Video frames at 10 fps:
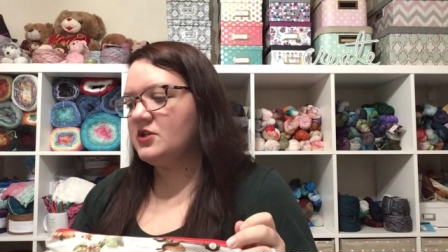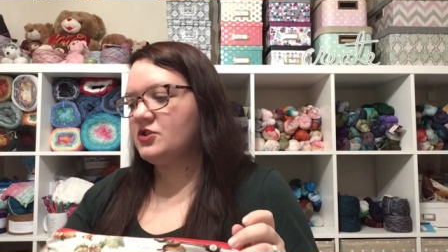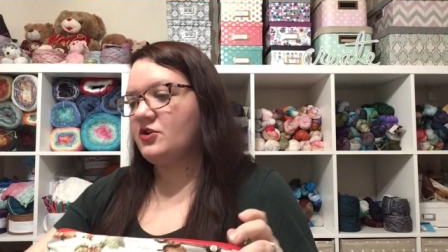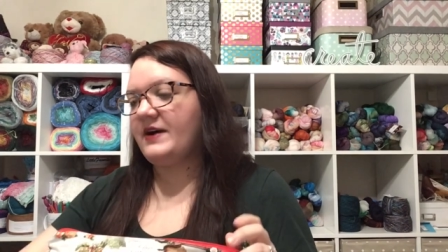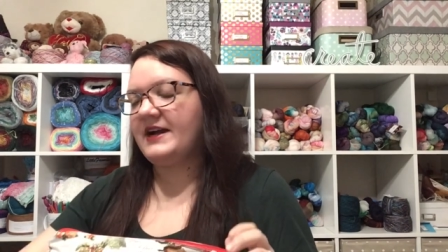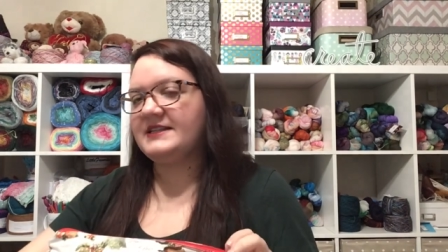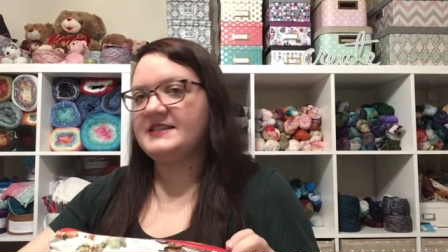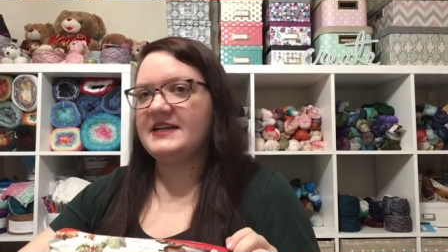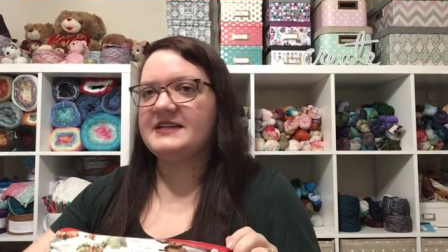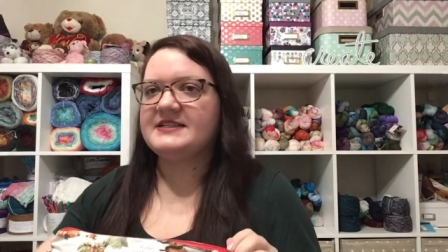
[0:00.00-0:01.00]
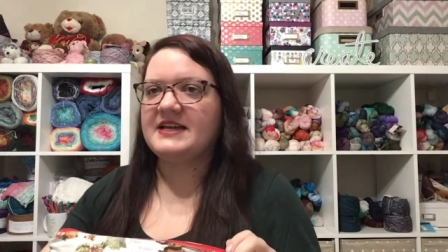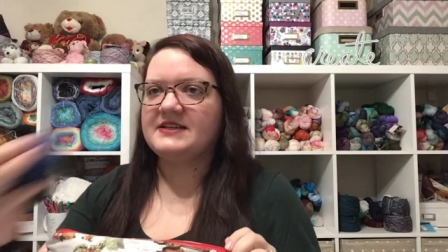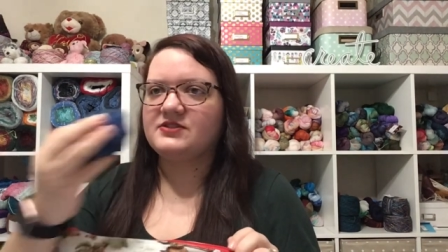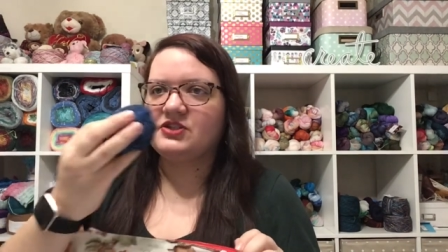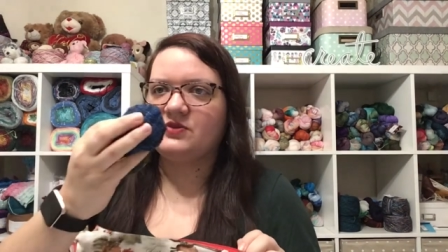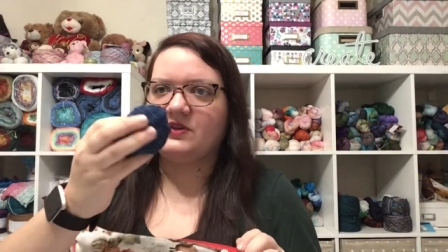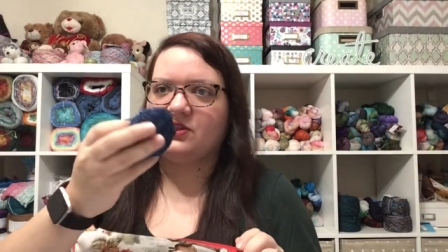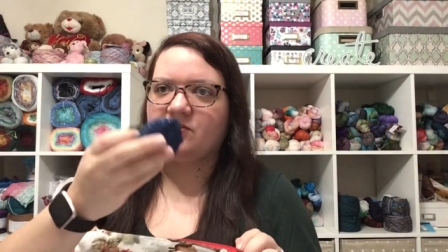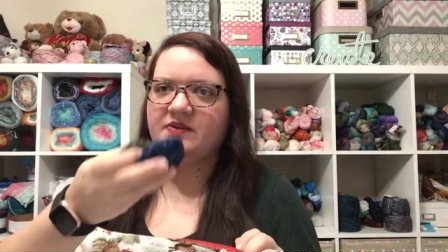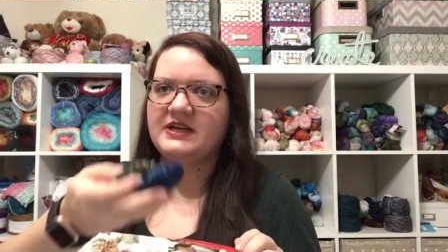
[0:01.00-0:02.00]
So I did days two and
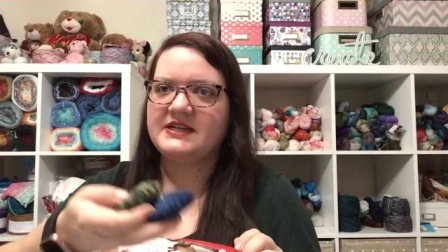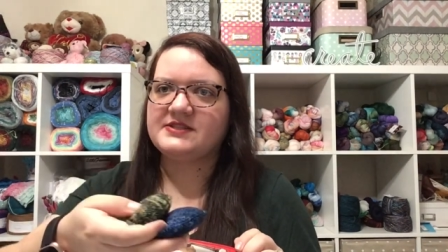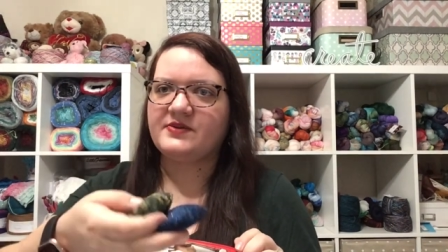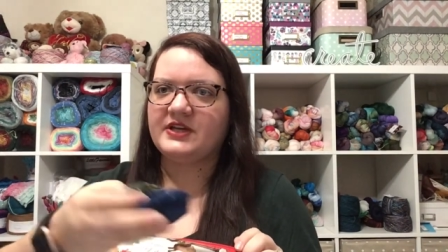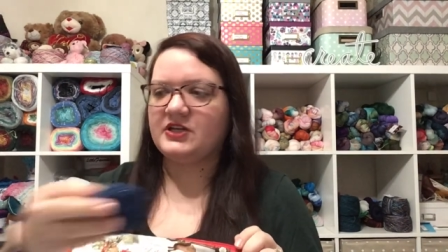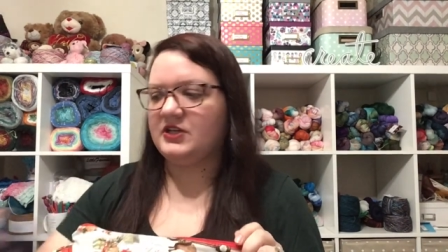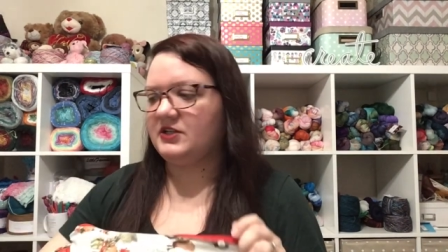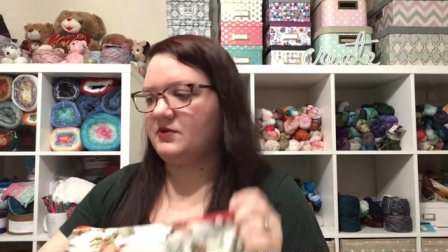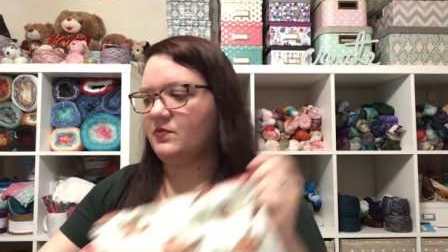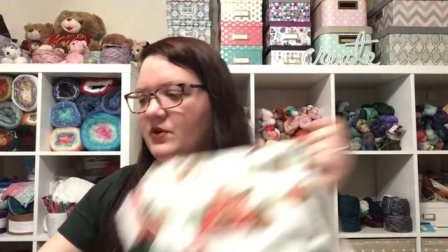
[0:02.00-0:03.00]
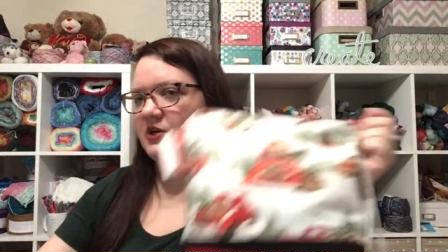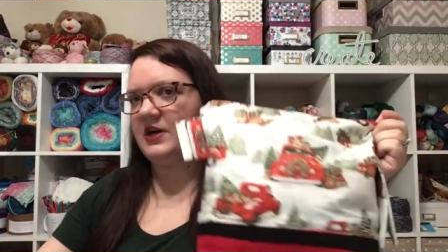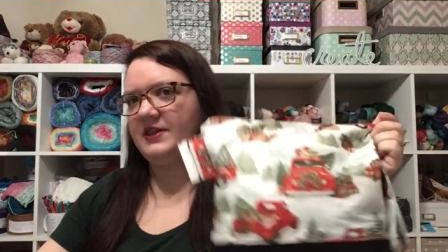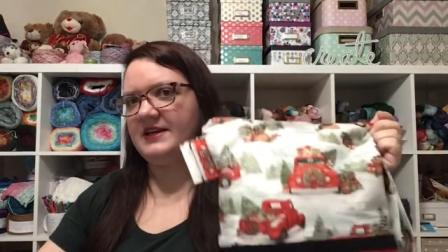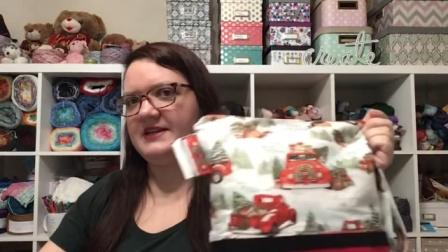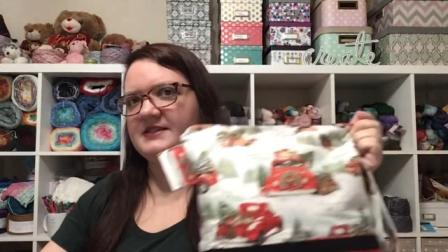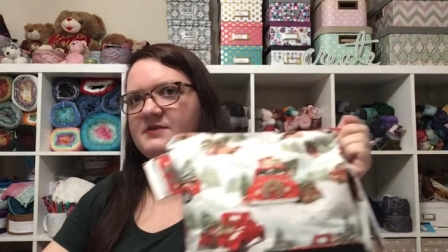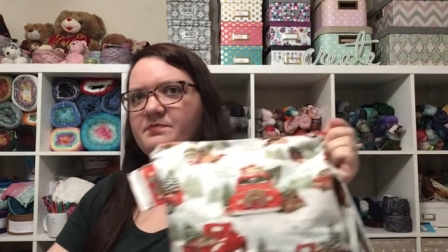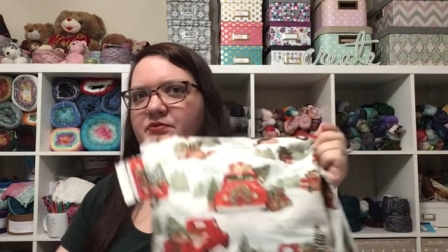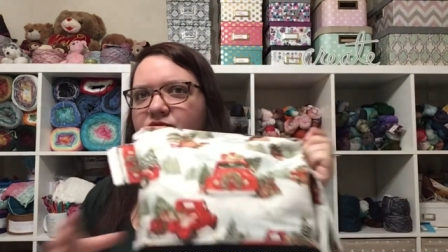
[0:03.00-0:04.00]
three so I could work on this
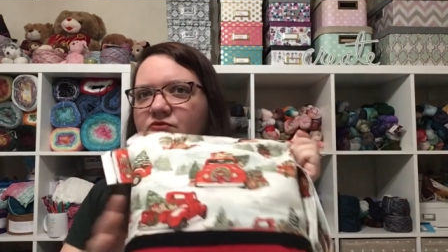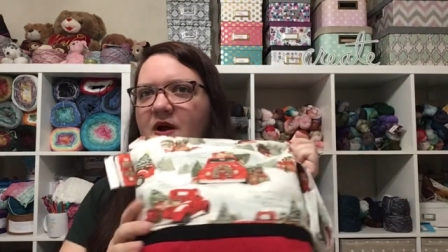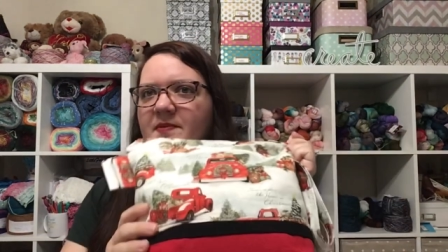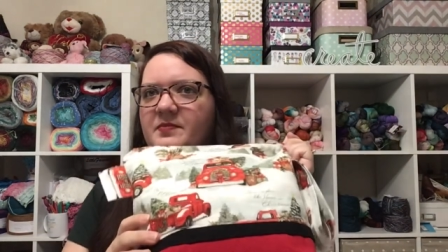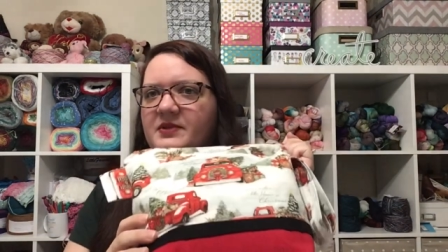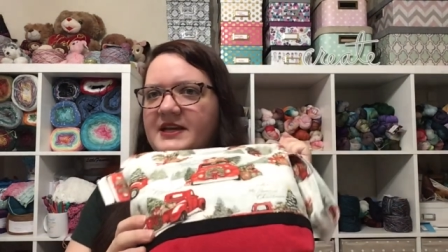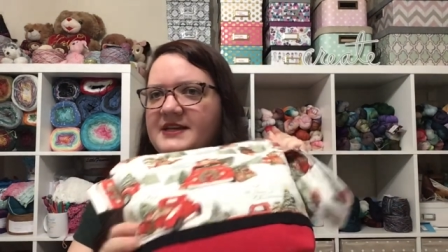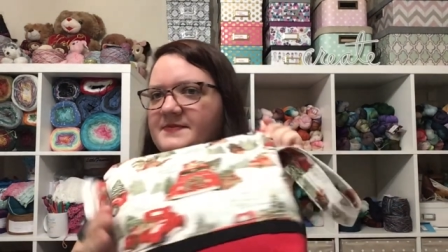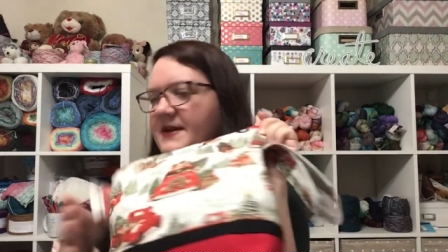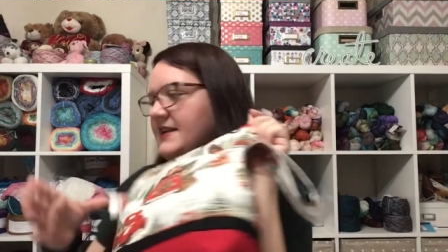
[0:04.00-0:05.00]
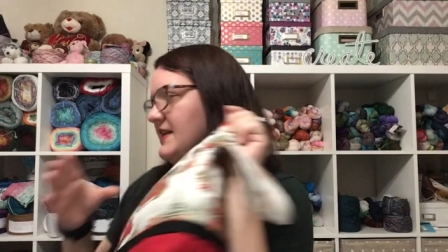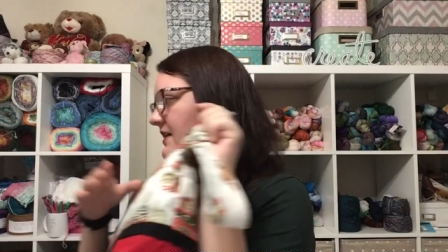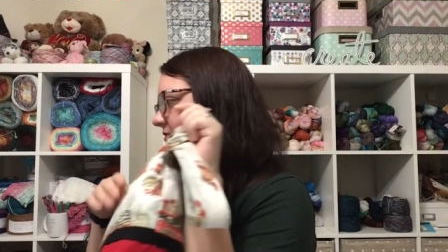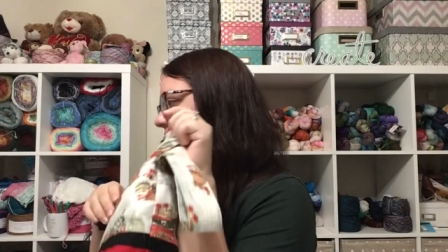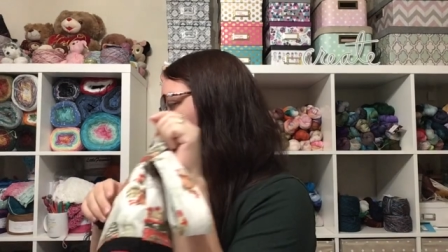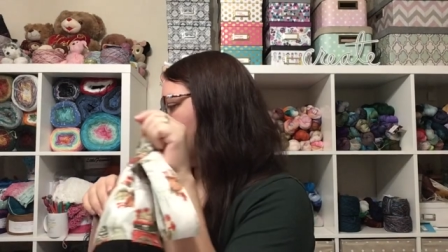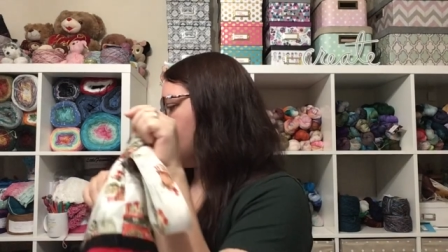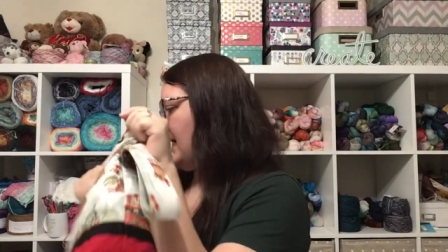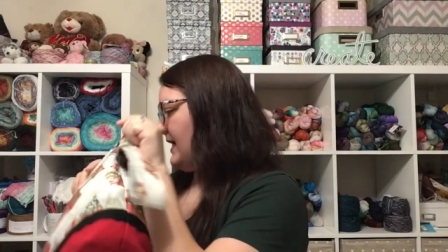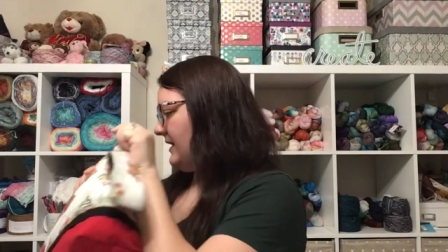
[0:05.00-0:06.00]
probably as my knitting for
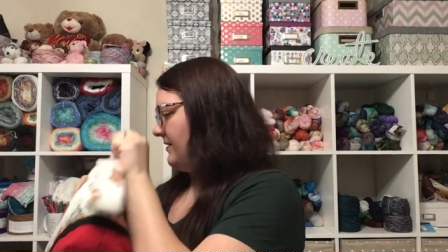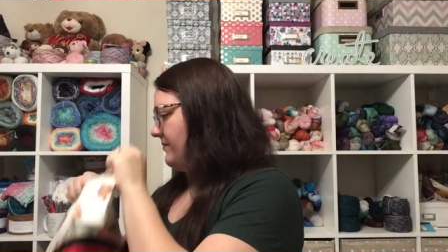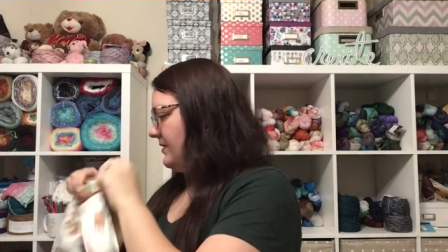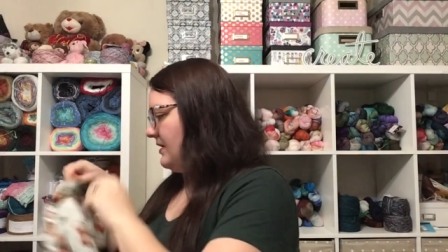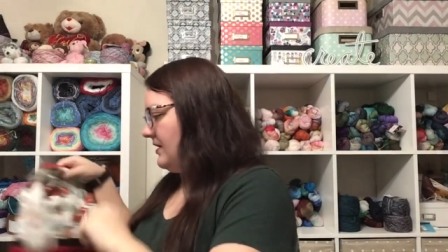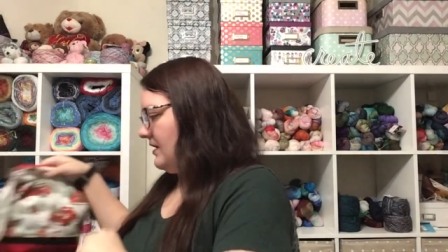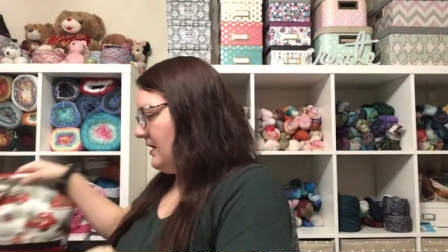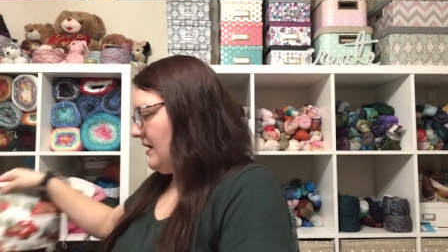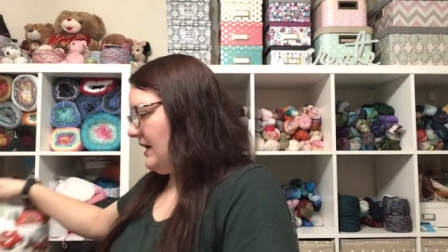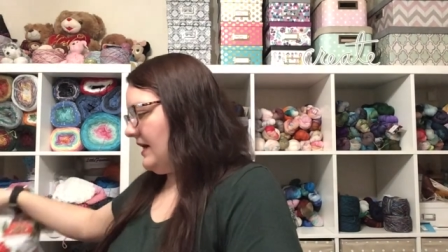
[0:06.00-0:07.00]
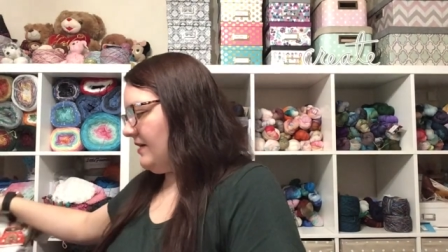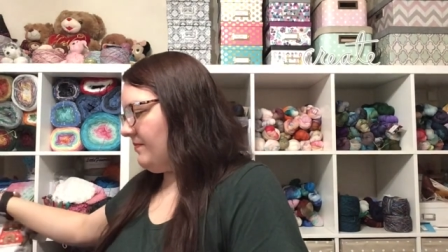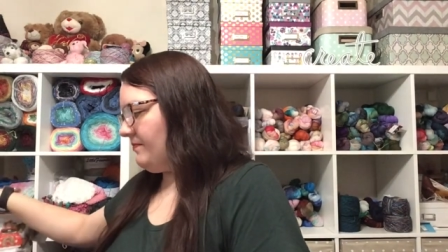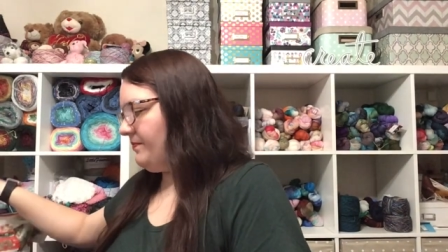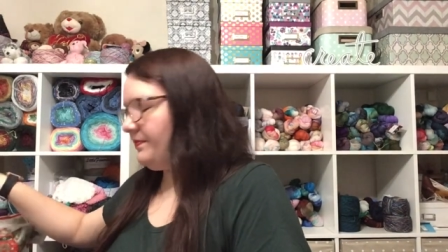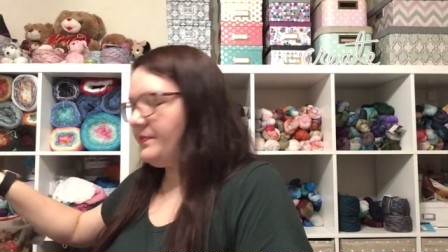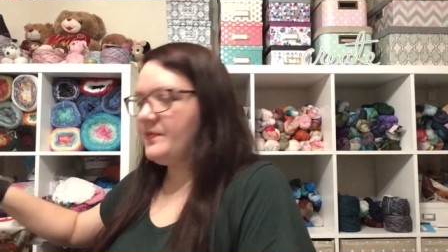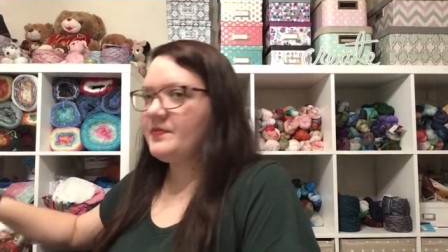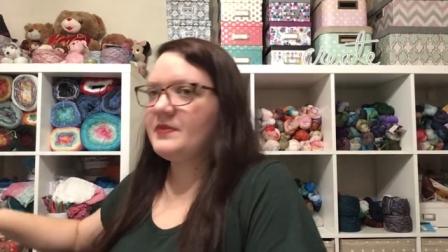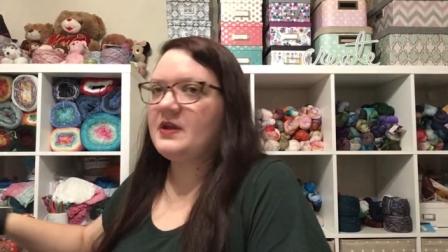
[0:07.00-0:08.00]
today. Um,
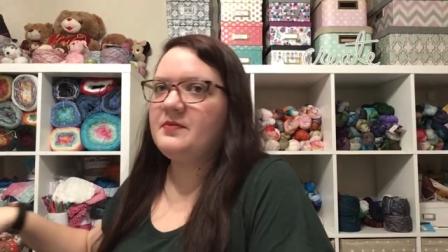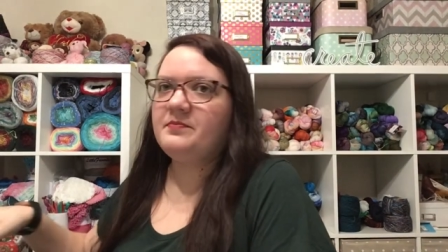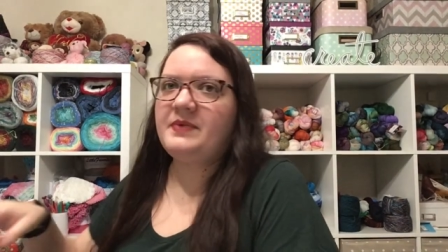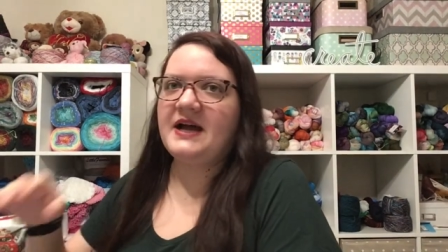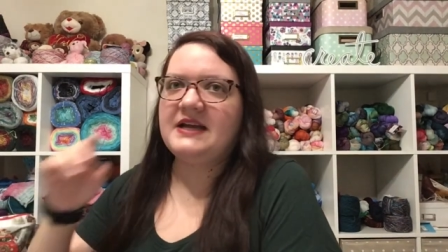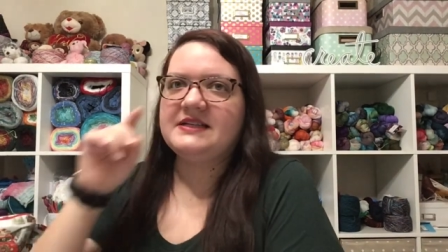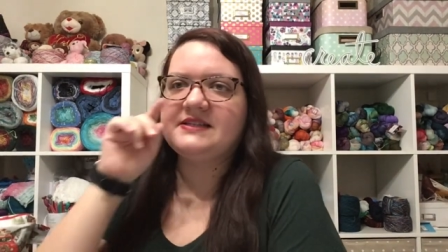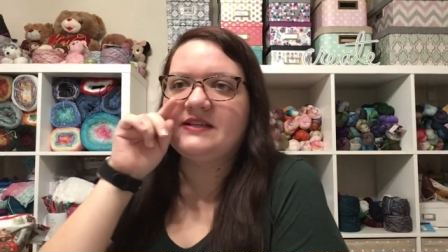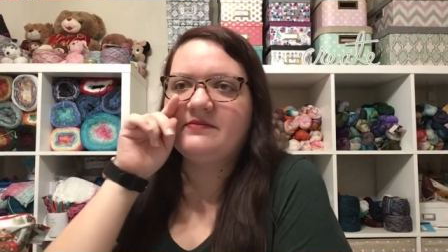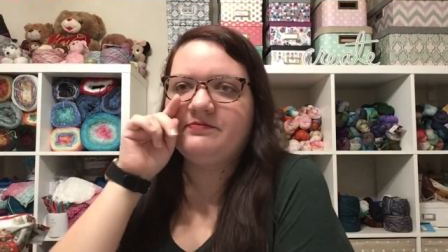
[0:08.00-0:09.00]
but,